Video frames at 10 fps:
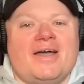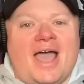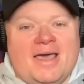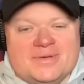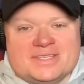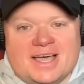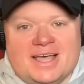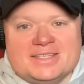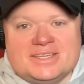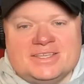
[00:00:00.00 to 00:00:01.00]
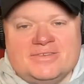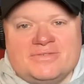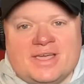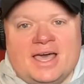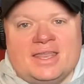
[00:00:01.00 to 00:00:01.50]
At Wisconsin,
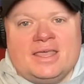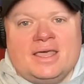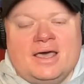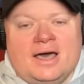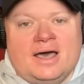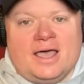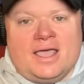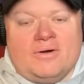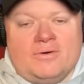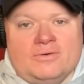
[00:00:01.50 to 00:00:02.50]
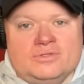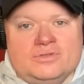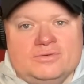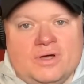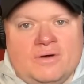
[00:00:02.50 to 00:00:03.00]
you've got a whole
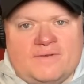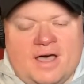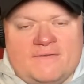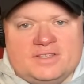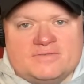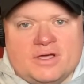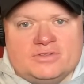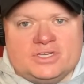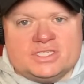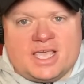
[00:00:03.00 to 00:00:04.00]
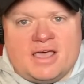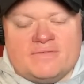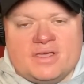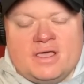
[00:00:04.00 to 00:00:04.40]
new offensive coaching staff.